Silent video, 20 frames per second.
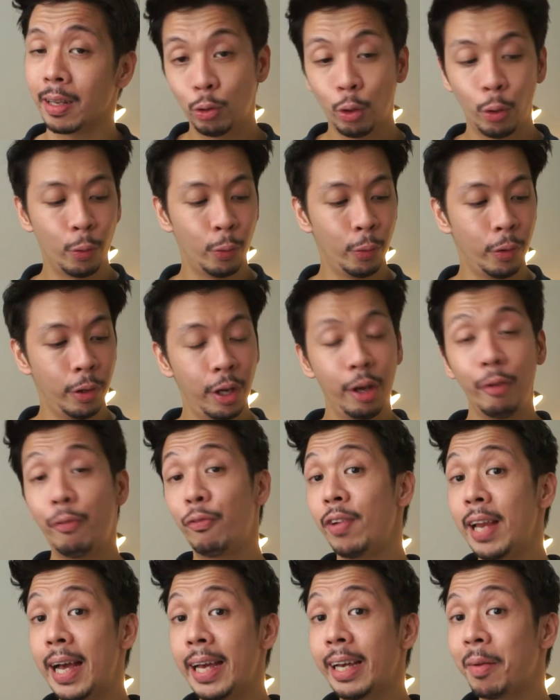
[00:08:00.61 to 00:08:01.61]
So if
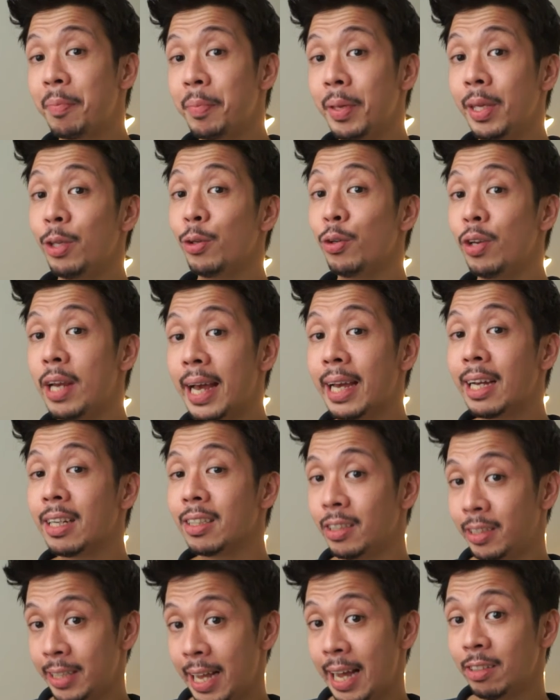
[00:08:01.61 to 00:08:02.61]
like me, you like
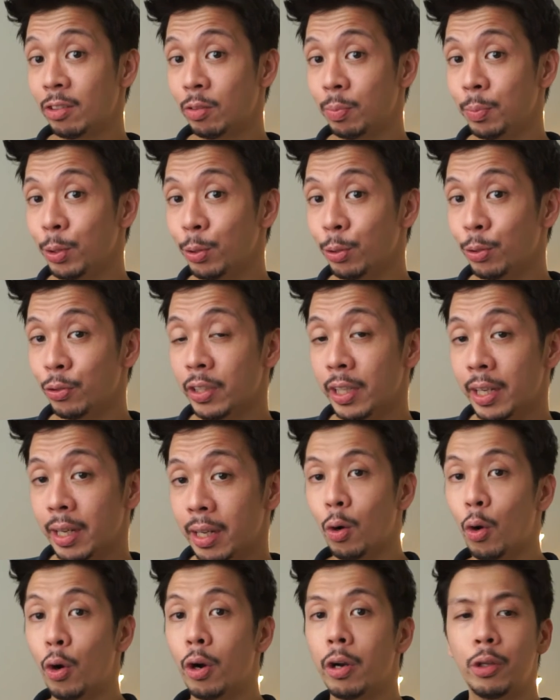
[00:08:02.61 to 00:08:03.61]
jazz music
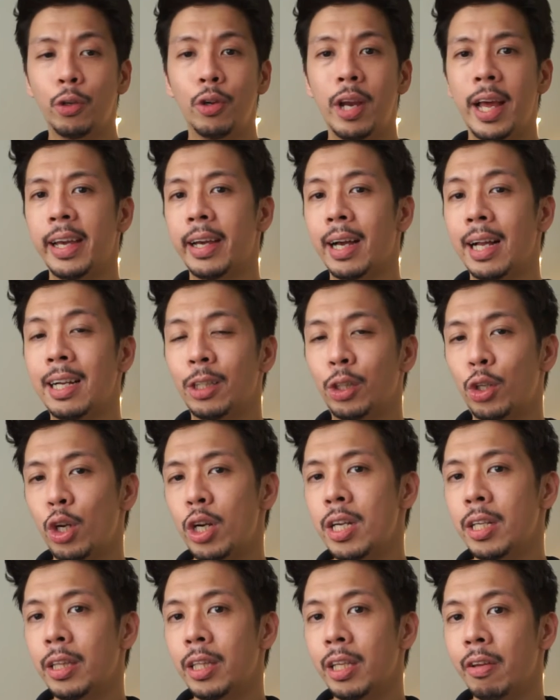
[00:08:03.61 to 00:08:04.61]
or you like
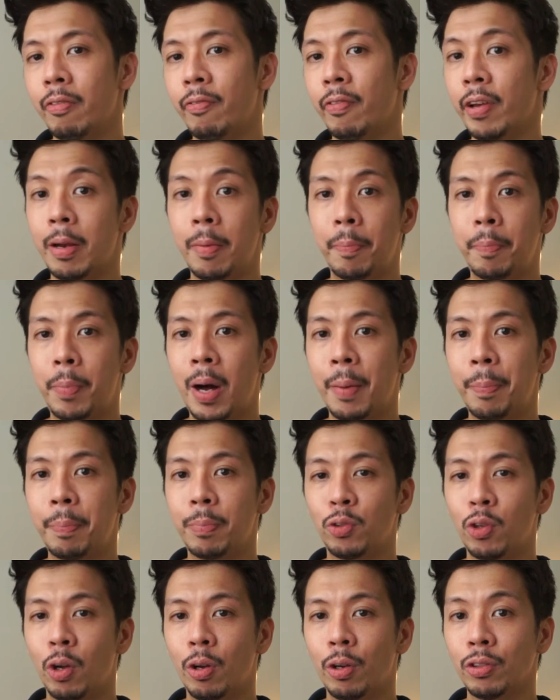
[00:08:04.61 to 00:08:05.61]
alternative and pop
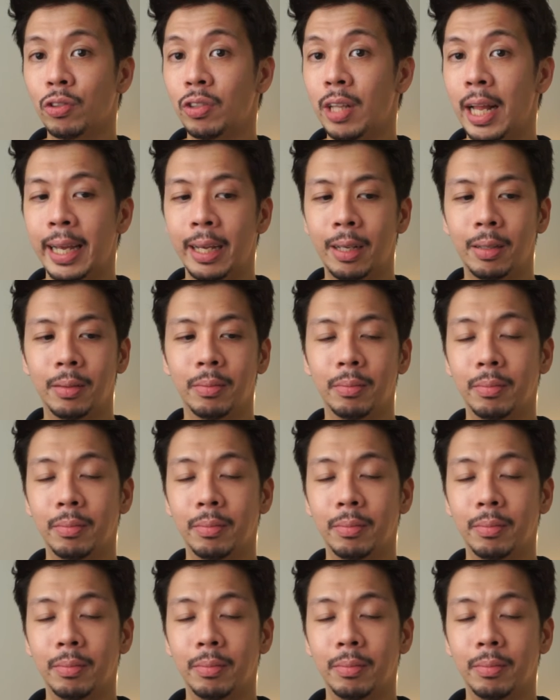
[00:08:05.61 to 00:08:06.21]
songs like